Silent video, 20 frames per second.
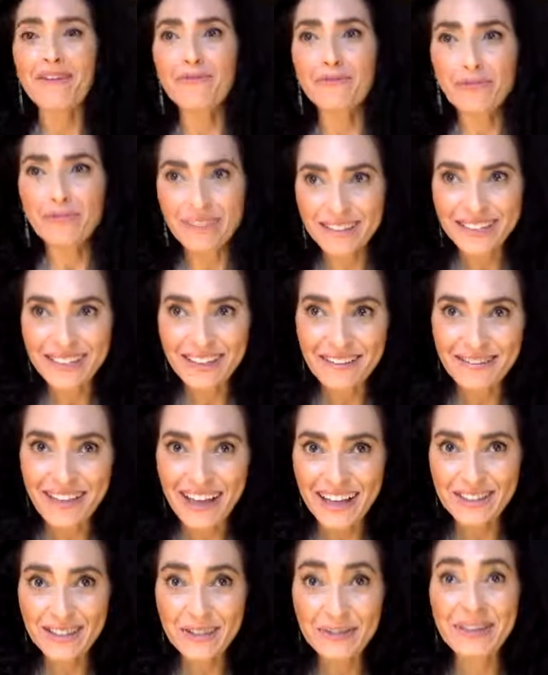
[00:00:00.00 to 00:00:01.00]
really love
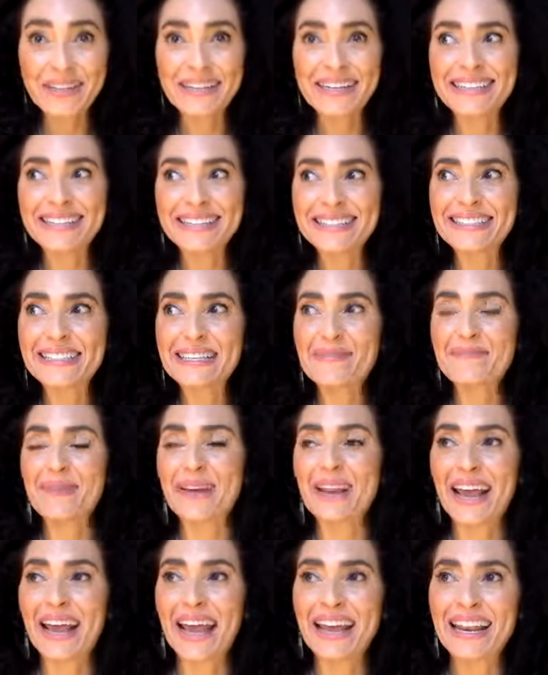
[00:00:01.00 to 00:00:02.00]
that too. And it is deep
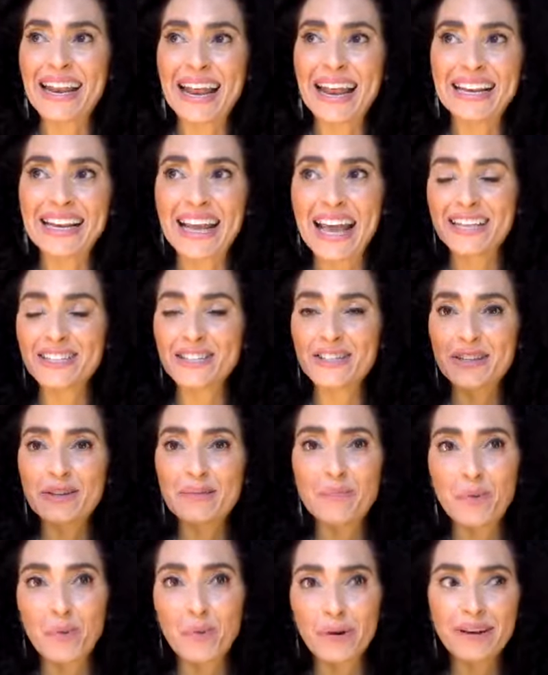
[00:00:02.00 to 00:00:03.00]
and, and, and, and to the
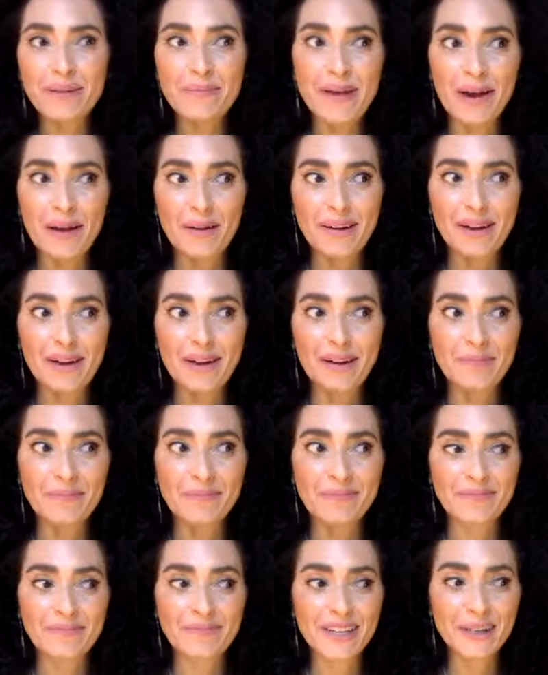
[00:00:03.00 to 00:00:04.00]
point about,
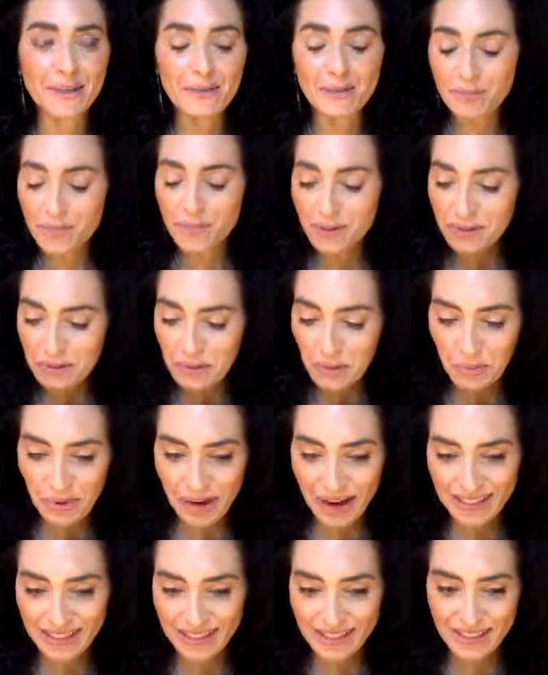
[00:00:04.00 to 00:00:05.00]
um, you know, spiritual
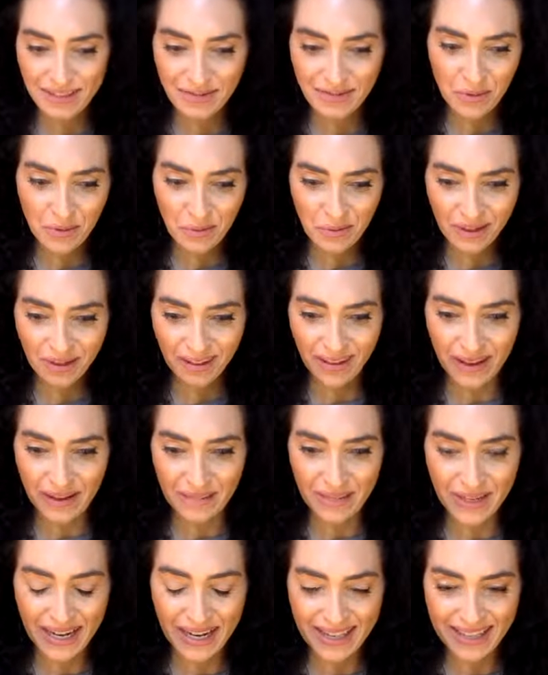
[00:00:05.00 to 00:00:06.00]
practice, if you will. I
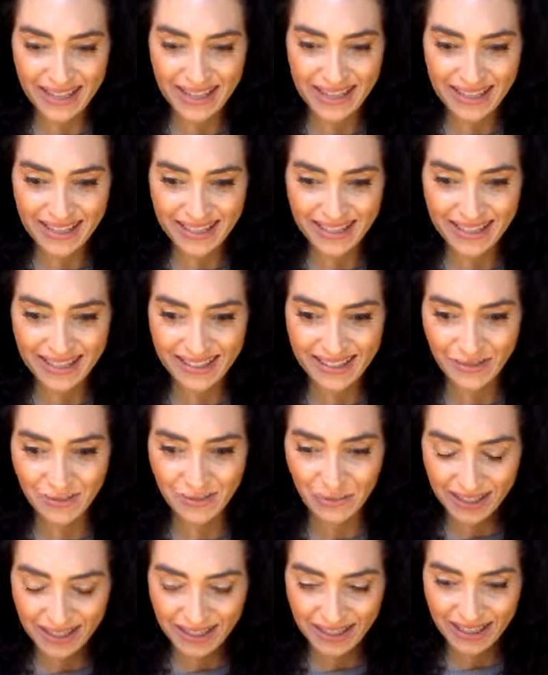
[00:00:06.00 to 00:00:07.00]
mean, I think this is
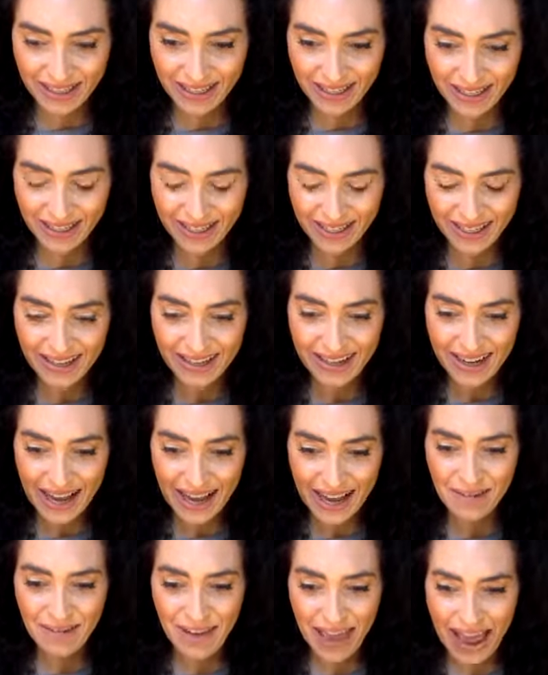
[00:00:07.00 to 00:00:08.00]
really
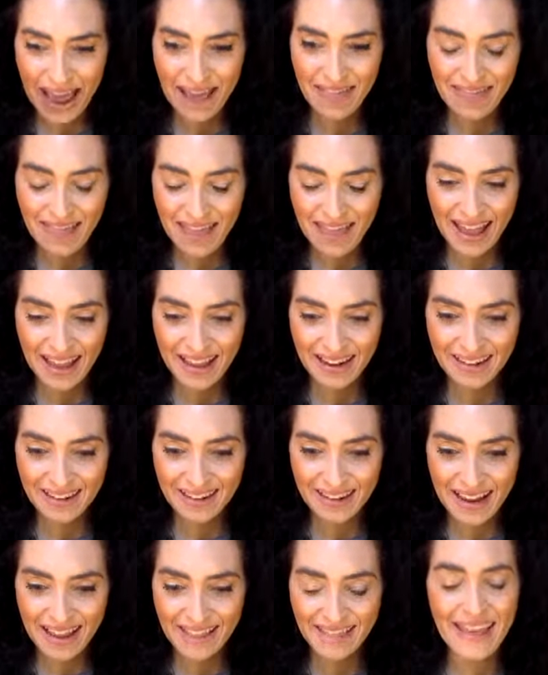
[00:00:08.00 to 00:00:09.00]
kind of at that,
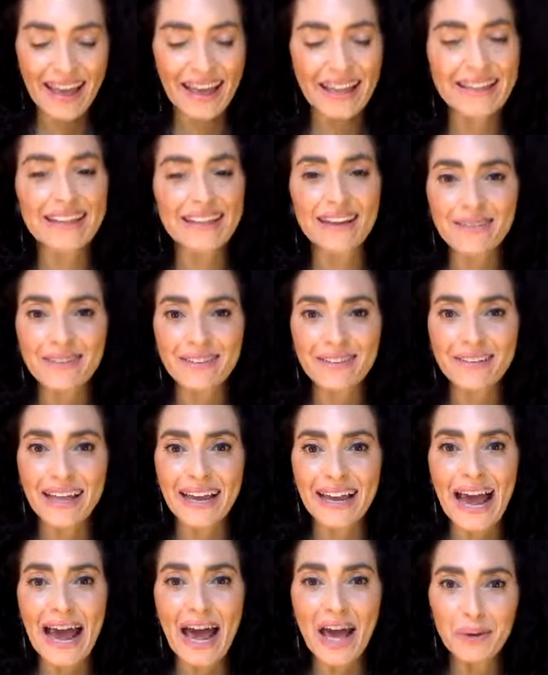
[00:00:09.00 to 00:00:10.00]
at that level.
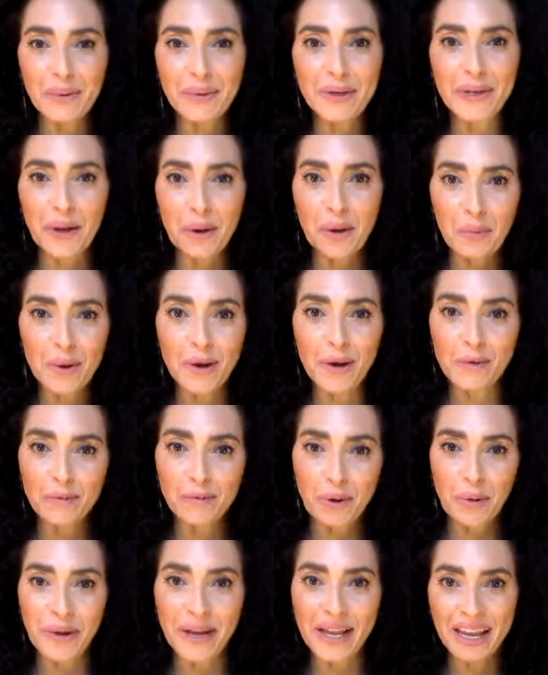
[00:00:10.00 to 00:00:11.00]
Like, how do we know what our
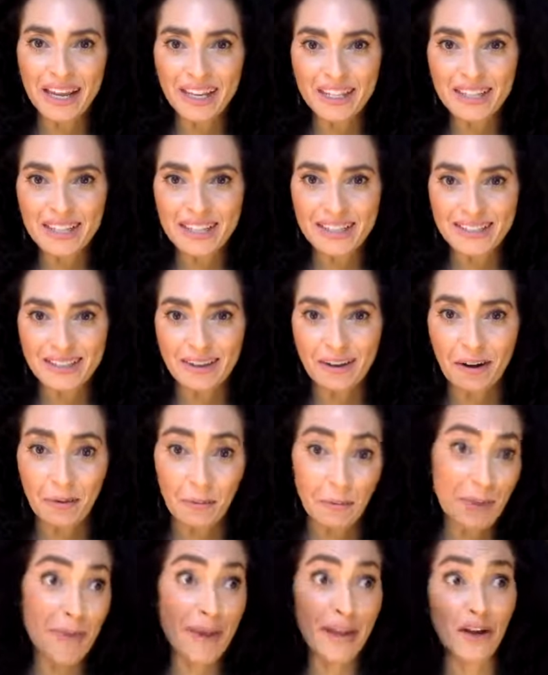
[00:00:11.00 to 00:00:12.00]
growing edges are?
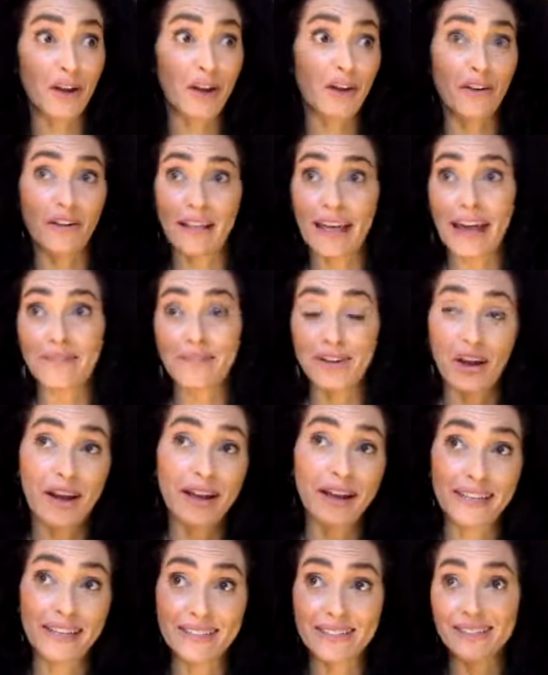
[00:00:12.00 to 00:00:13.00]
We may right. not all have an
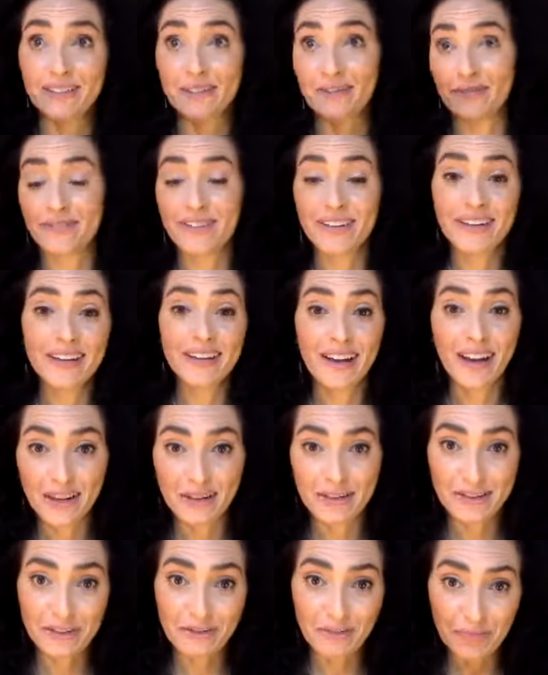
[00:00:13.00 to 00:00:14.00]
audience of
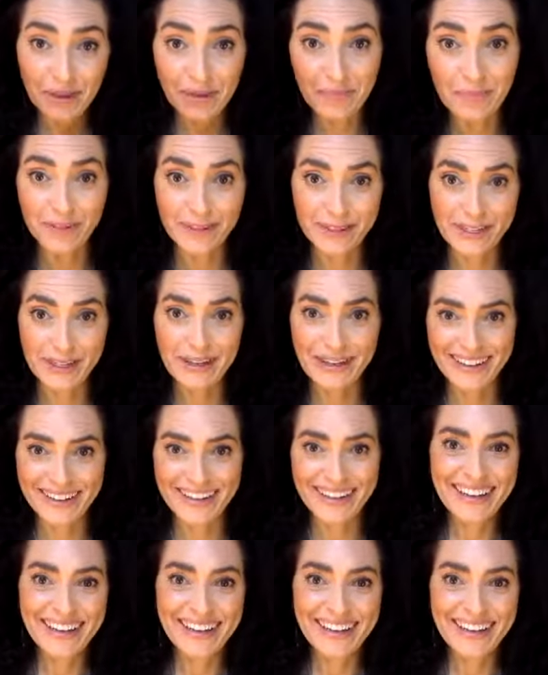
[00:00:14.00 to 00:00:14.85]
hundreds of people to